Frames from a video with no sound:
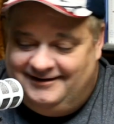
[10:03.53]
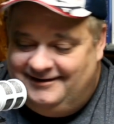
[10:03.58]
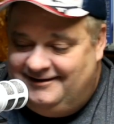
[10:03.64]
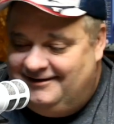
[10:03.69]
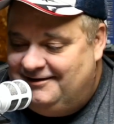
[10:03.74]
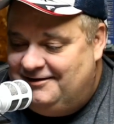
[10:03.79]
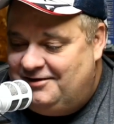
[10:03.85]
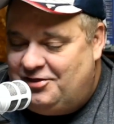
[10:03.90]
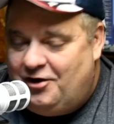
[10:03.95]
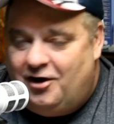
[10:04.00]
uh,
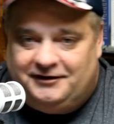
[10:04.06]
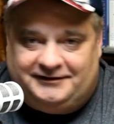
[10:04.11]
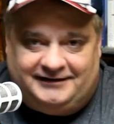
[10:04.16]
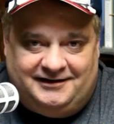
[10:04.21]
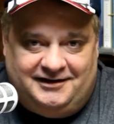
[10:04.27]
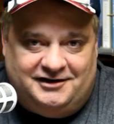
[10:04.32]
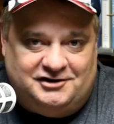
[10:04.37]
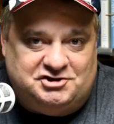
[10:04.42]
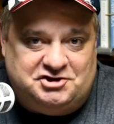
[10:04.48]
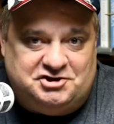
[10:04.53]
uh, thoughts
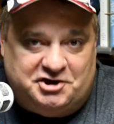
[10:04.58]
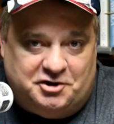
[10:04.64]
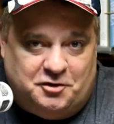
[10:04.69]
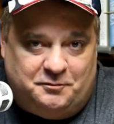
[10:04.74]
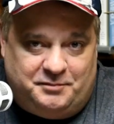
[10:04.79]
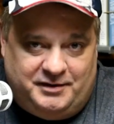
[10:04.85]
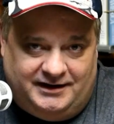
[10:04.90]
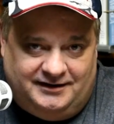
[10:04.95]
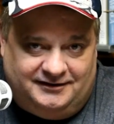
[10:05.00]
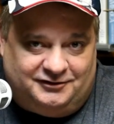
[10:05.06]
on the G O
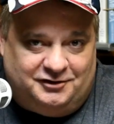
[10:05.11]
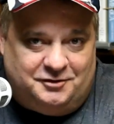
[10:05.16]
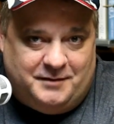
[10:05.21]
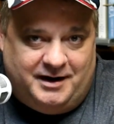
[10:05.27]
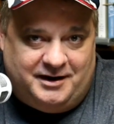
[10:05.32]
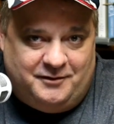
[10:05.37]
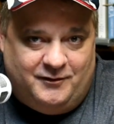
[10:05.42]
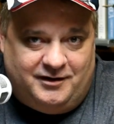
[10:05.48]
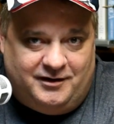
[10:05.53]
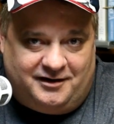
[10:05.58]
P. So you
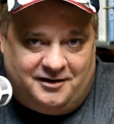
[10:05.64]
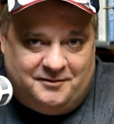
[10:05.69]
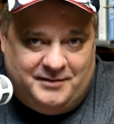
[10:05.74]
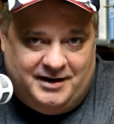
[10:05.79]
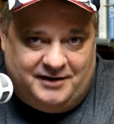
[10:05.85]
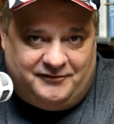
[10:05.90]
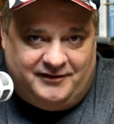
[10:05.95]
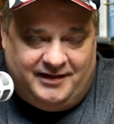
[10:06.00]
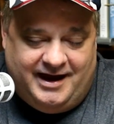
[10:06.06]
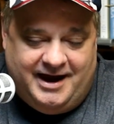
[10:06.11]
might want to come
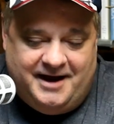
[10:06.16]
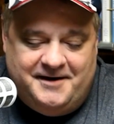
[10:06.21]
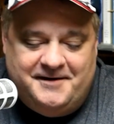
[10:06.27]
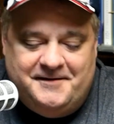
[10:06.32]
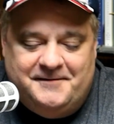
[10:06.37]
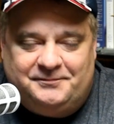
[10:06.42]
back for that.